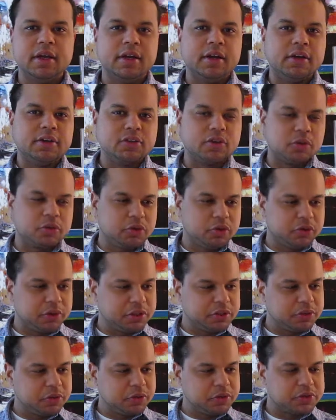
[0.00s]
So
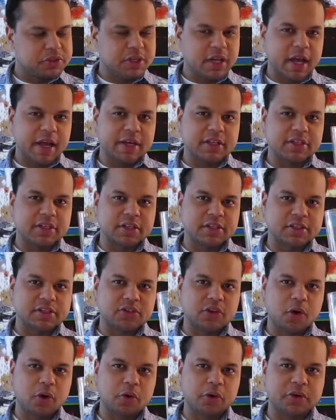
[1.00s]
traditional science has
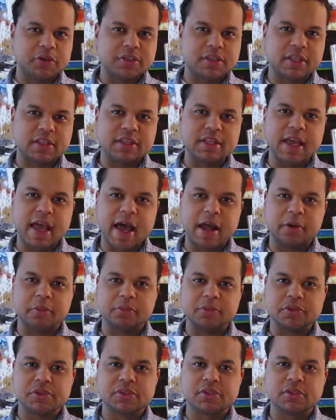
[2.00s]
told us that the
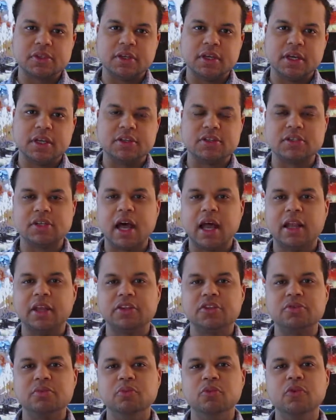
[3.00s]
atoms in
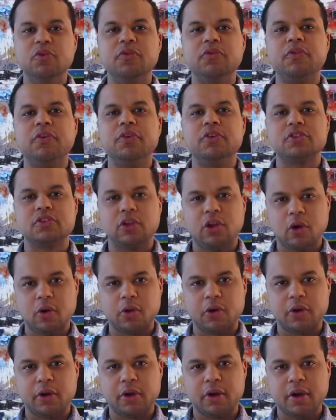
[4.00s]
solids move
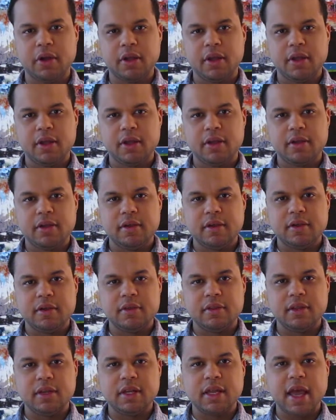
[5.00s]
slower
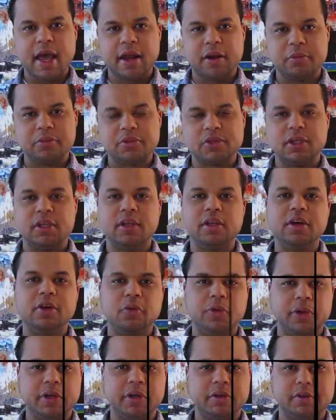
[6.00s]
than the atoms in
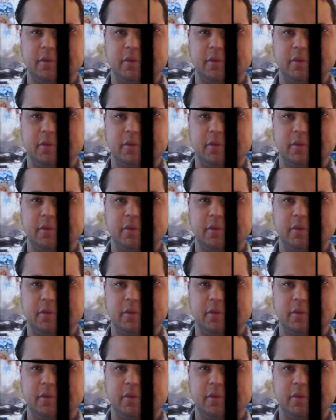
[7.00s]
liquid.